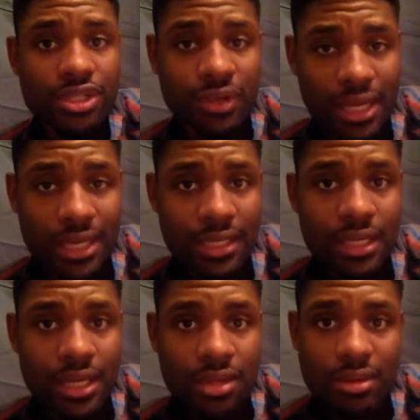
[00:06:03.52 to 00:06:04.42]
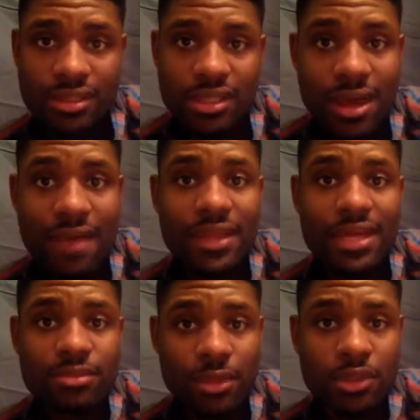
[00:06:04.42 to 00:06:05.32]
you're in, you still have
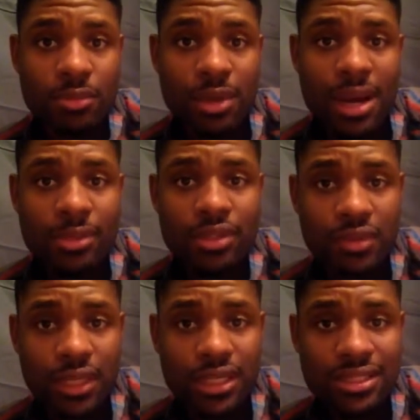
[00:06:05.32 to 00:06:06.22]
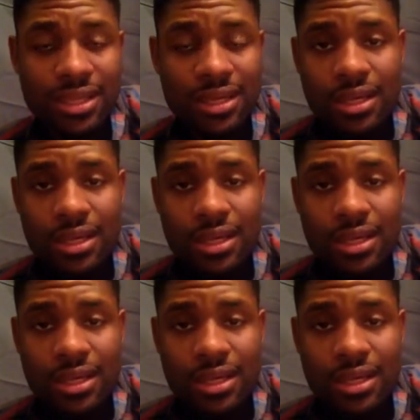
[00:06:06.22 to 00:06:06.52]
those multiple opportunities.